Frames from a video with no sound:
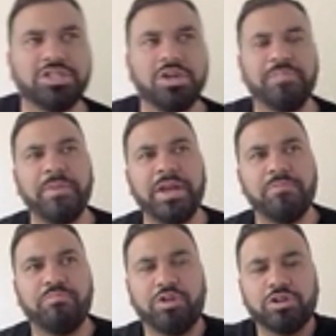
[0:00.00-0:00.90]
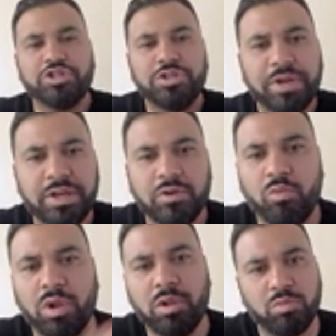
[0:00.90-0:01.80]
a bit about your production bit.
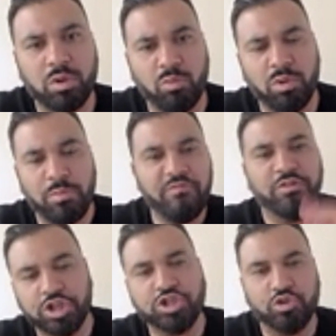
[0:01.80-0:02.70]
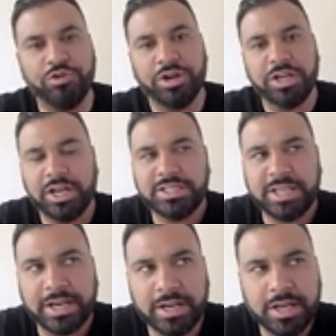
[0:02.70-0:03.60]
We'll move on to your story in a
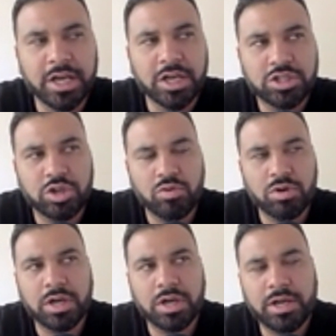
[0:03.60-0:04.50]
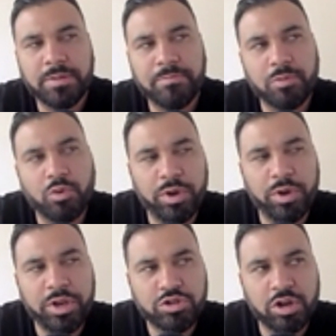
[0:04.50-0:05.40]
second. So when
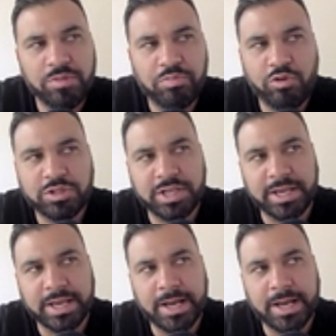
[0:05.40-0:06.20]
you started producing,